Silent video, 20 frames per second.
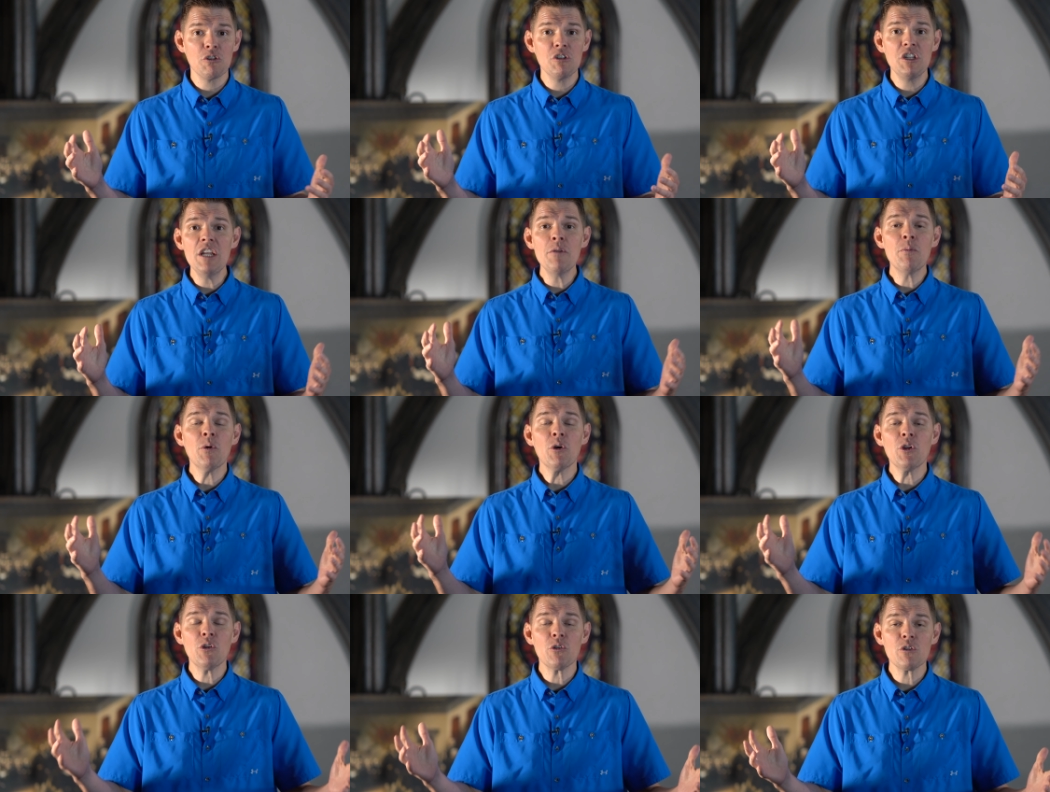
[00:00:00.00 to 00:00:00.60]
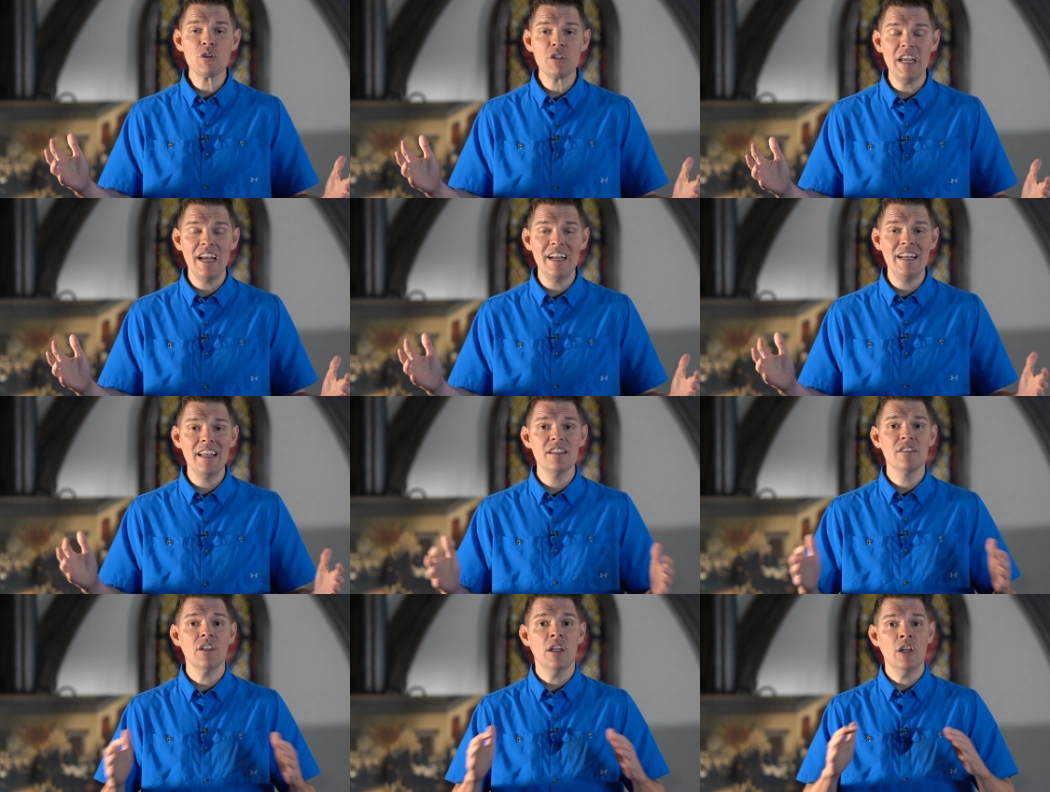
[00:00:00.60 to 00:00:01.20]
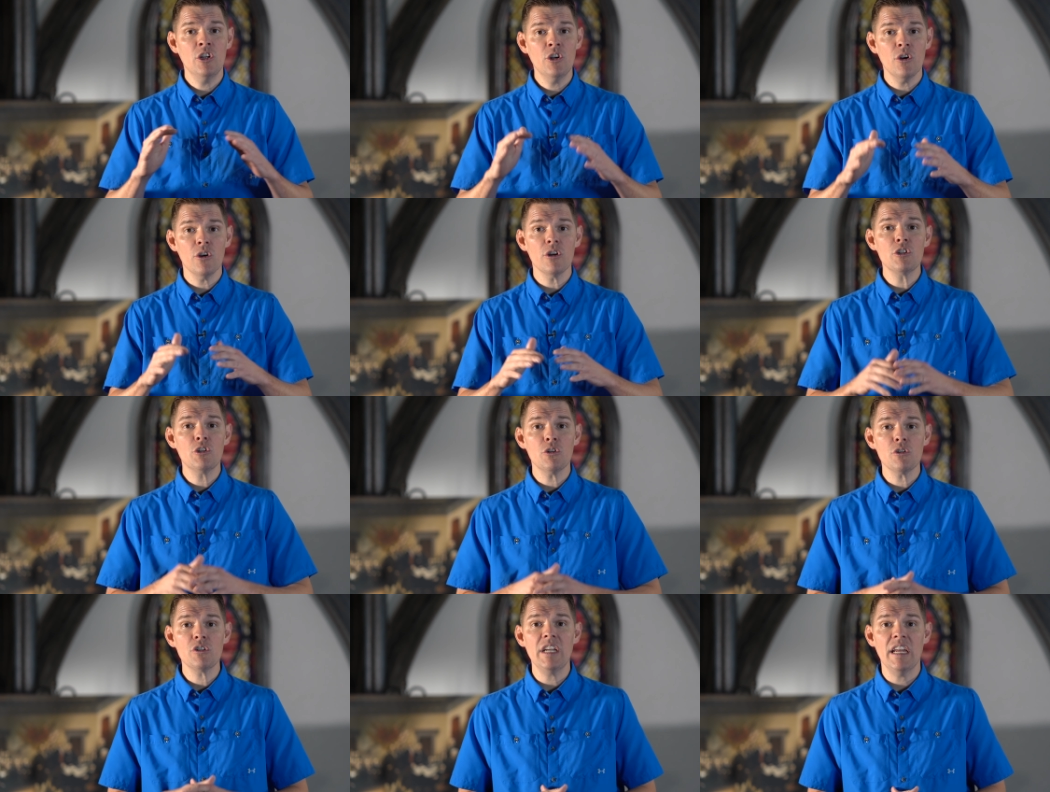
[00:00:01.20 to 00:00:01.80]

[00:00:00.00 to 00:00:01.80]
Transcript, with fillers: See where your state is and encourage your